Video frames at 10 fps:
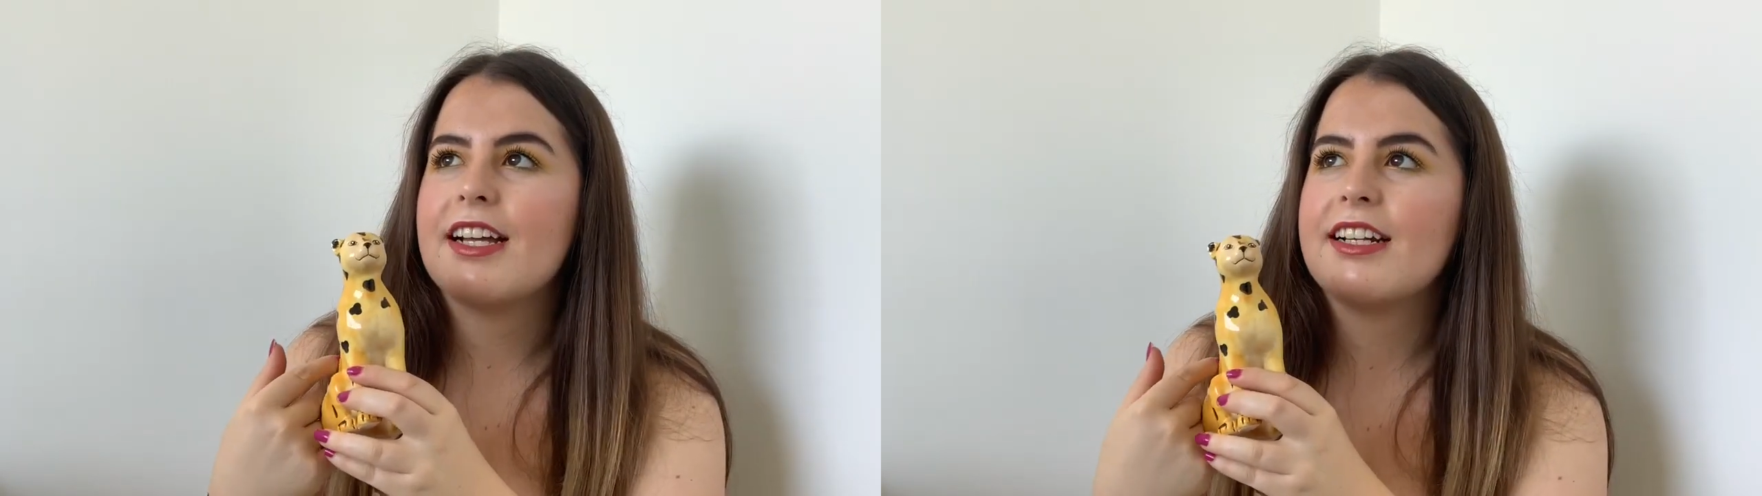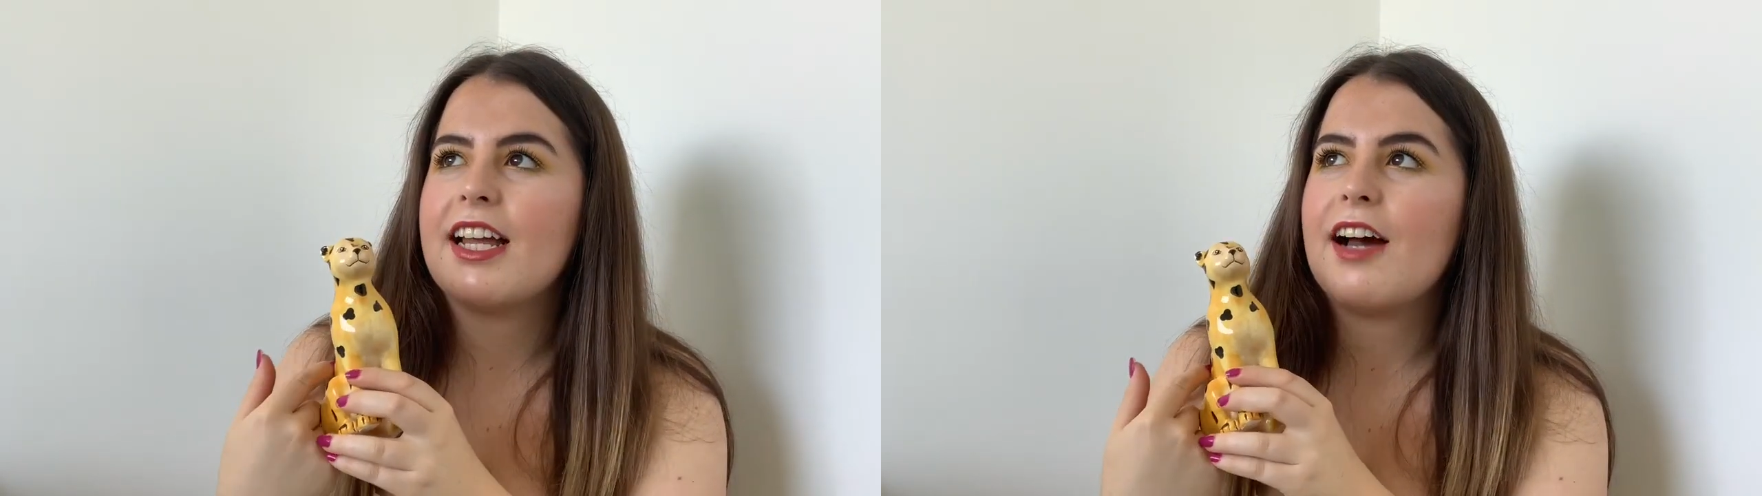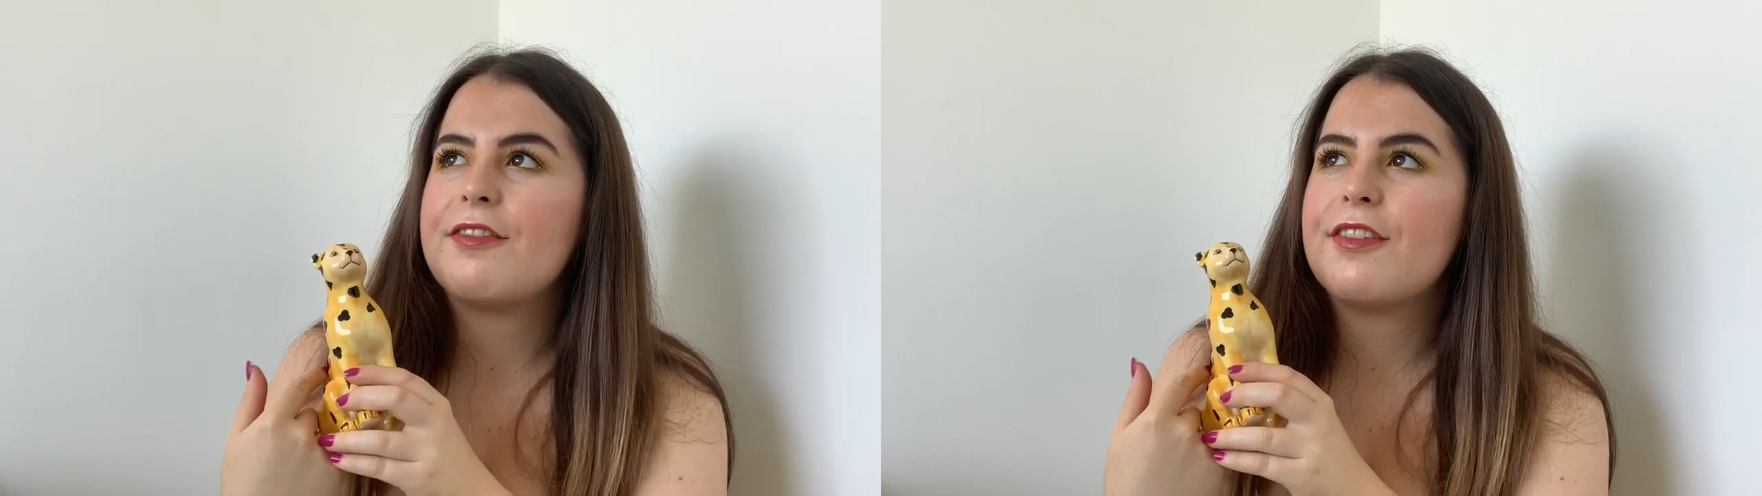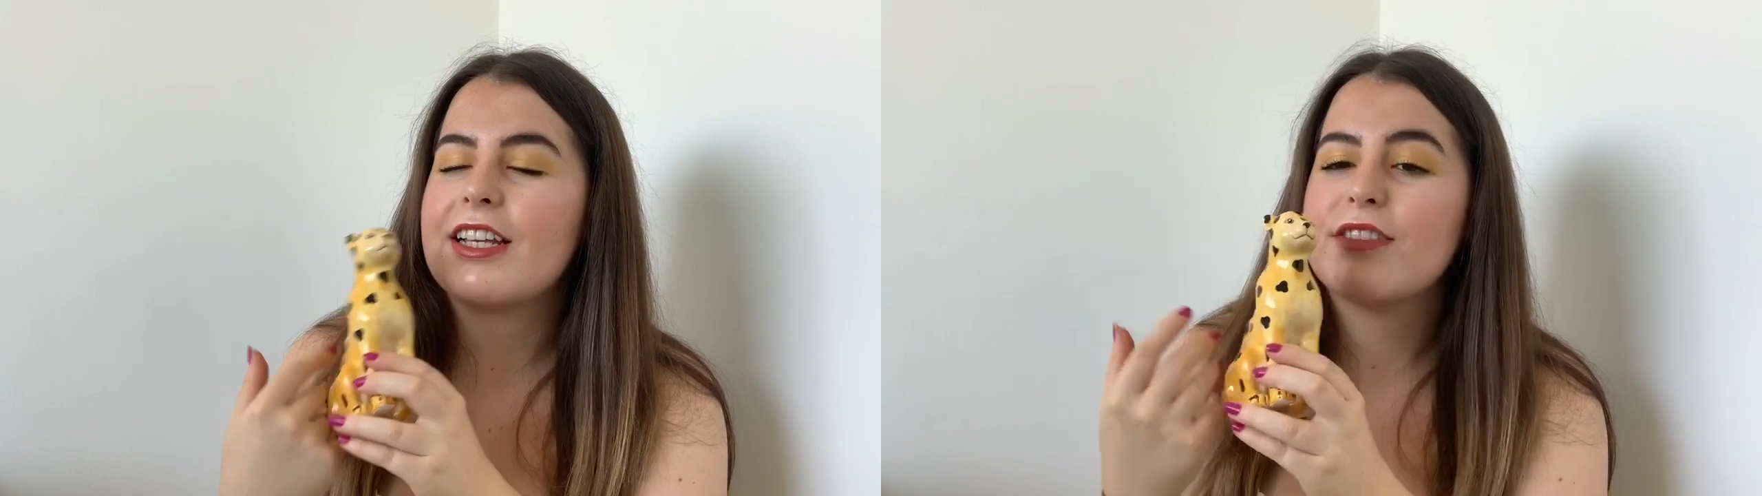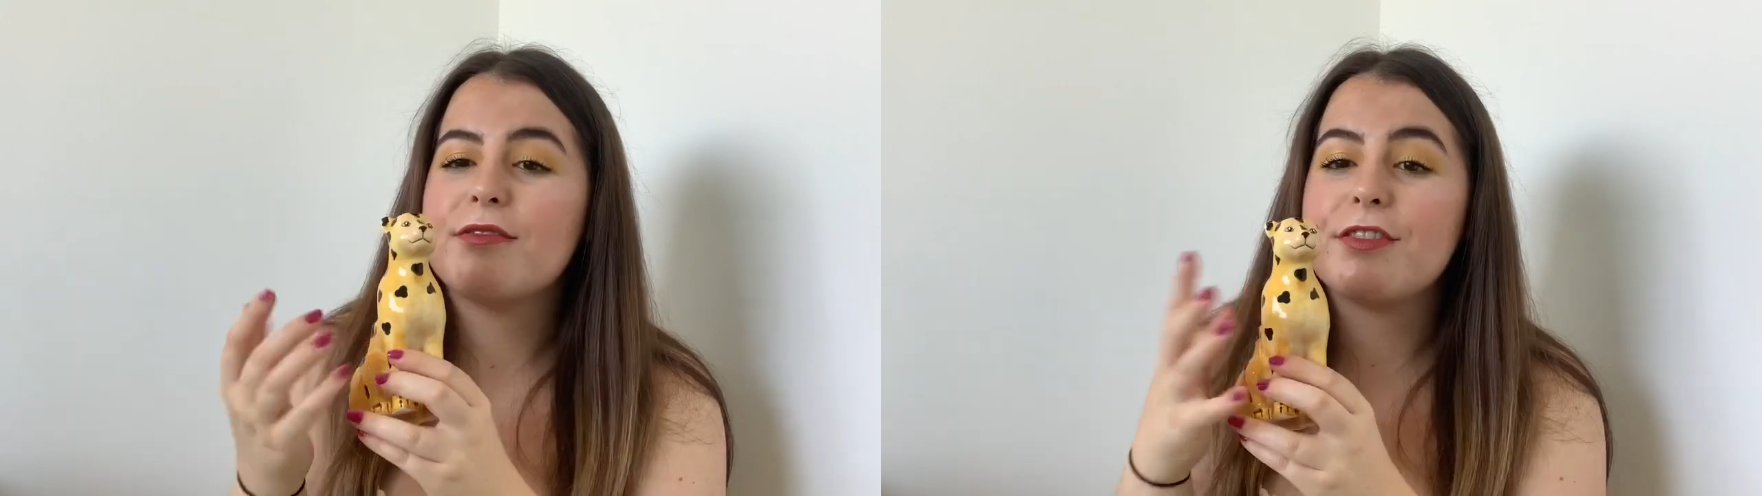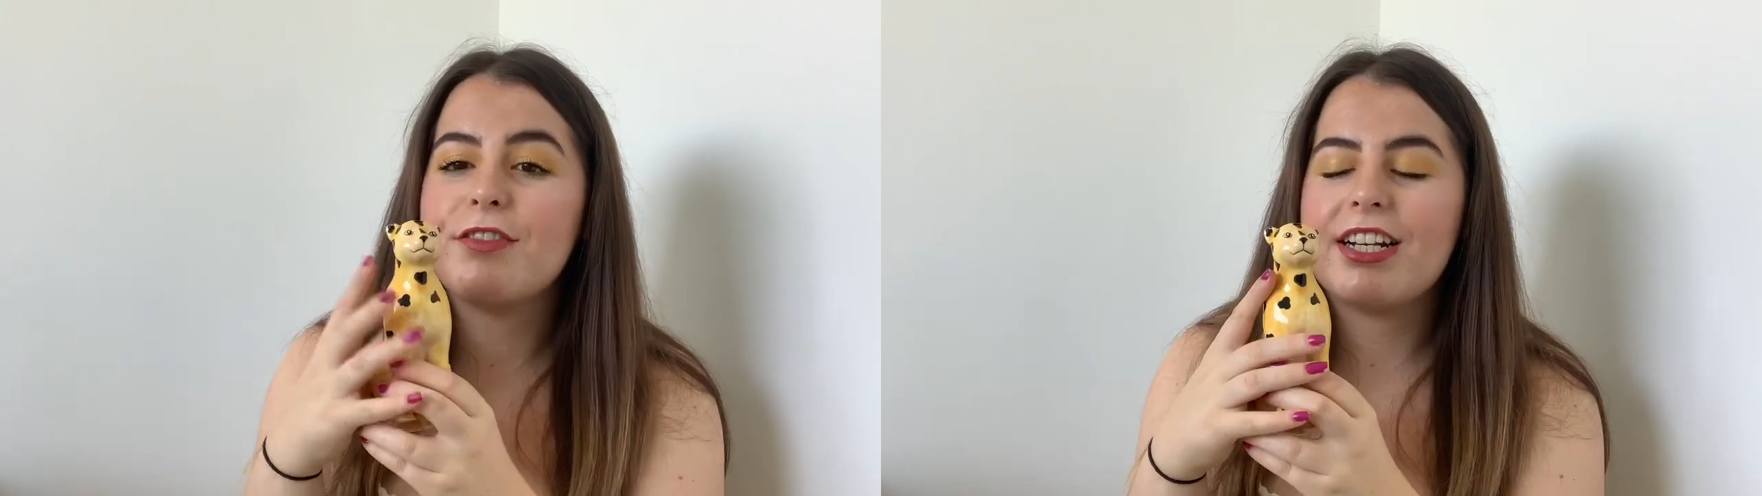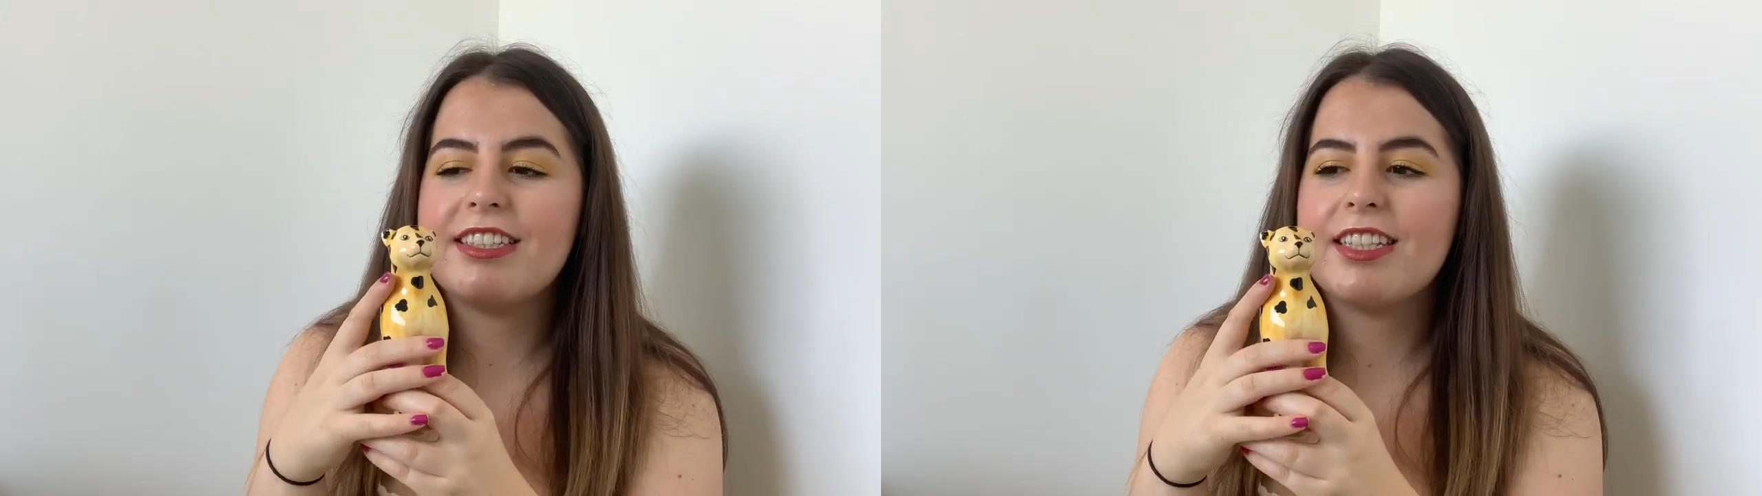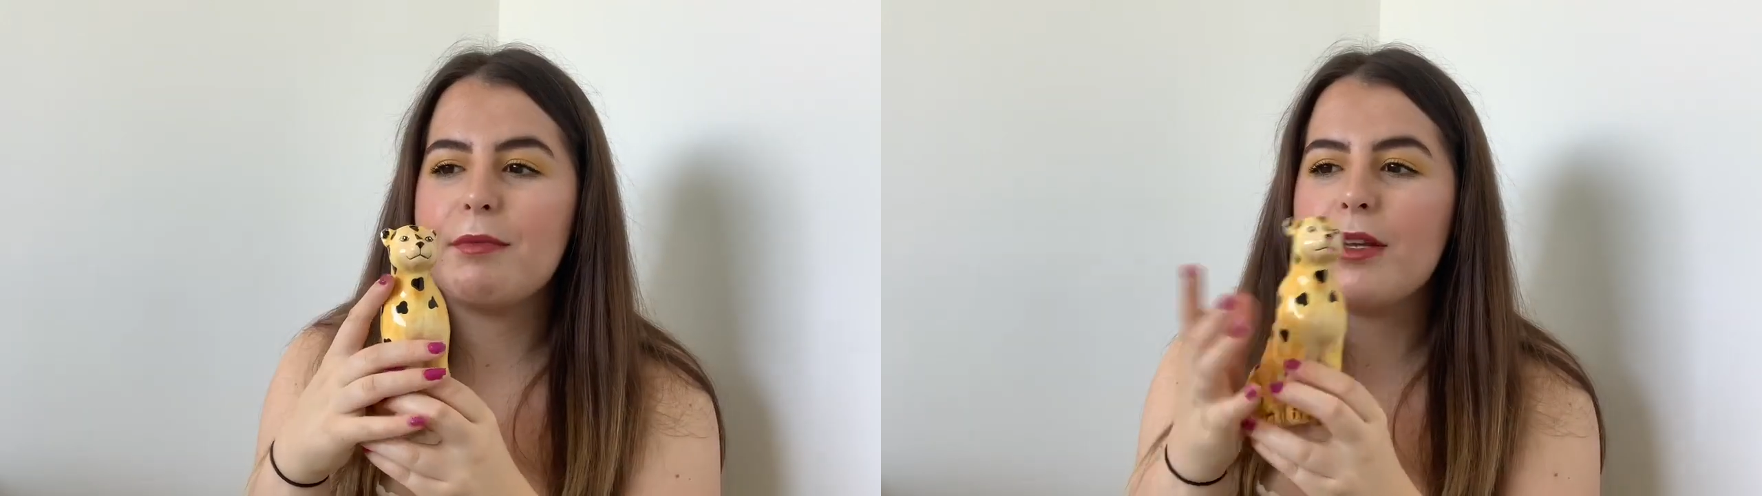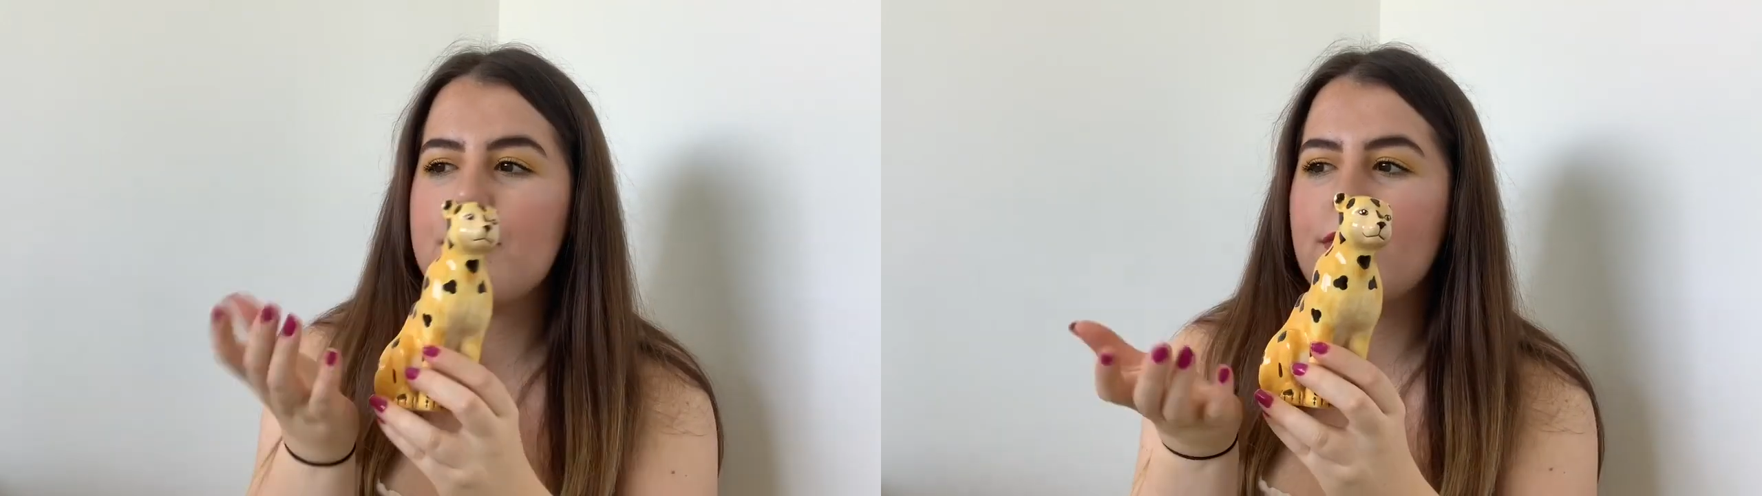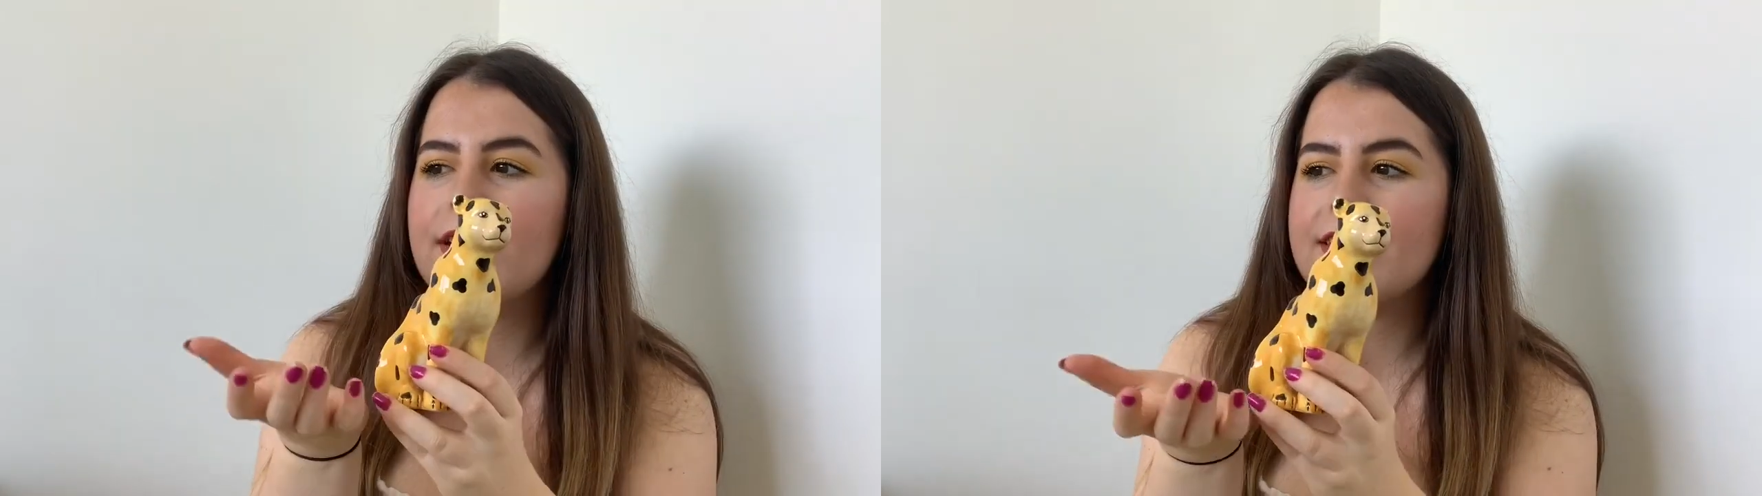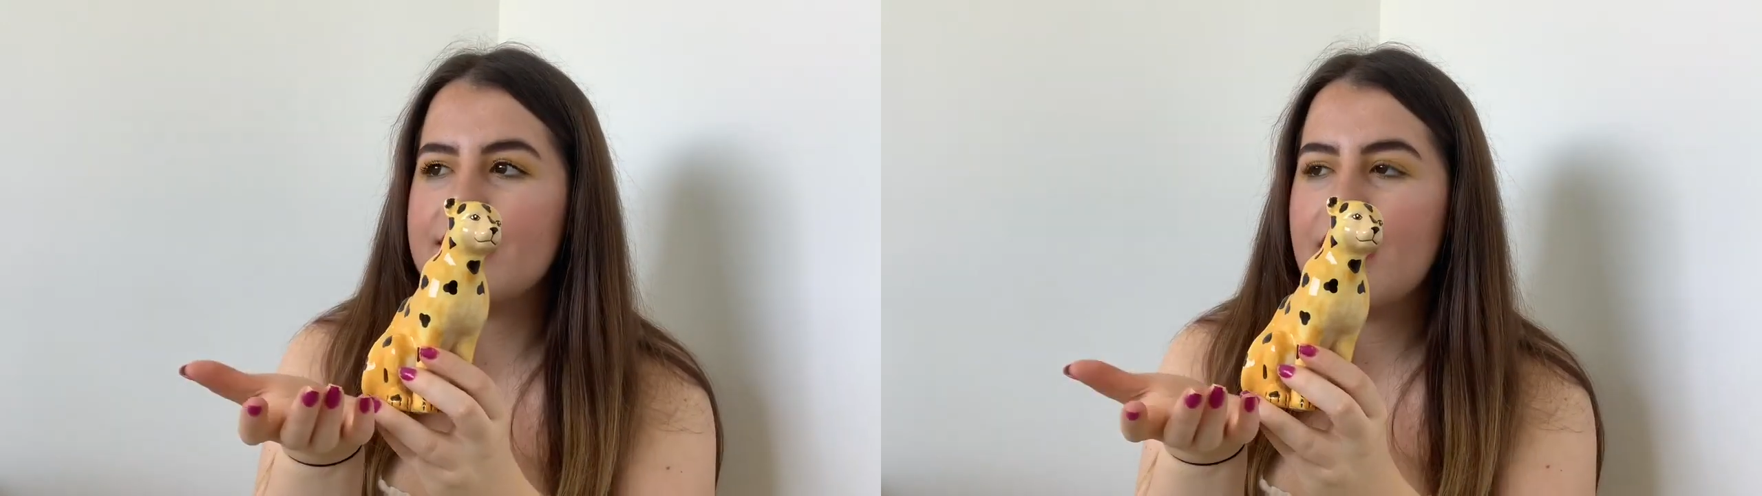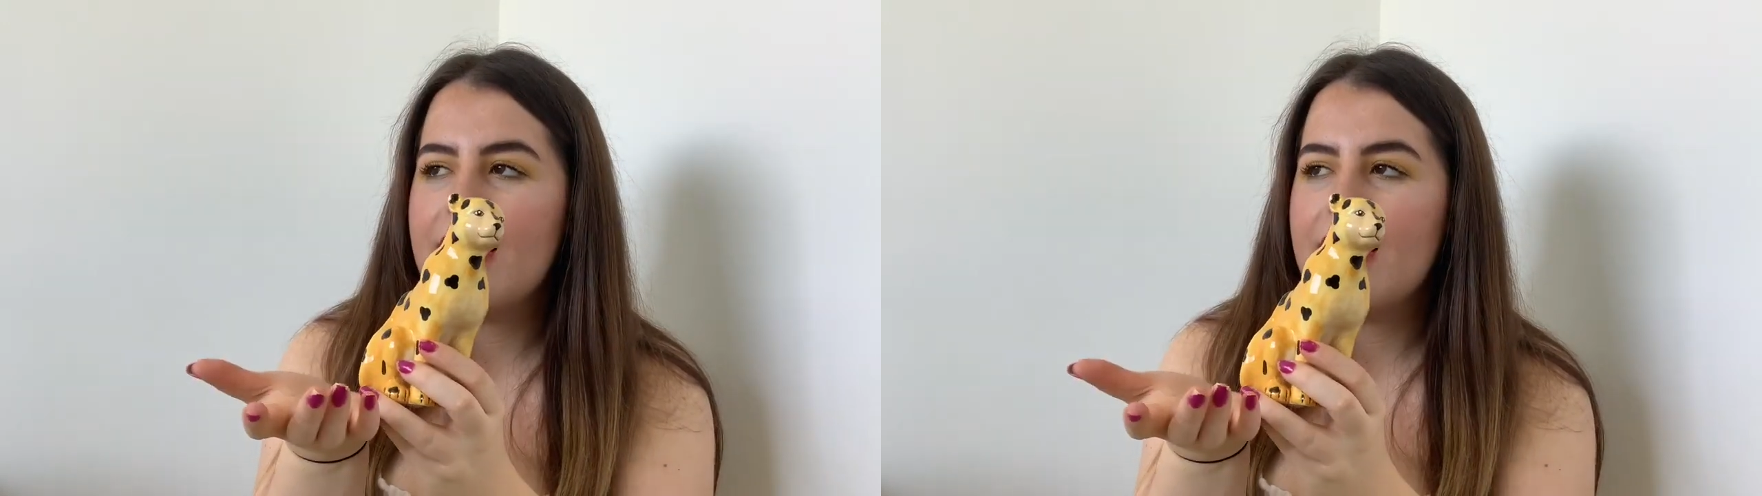and they have like something really similar, but it's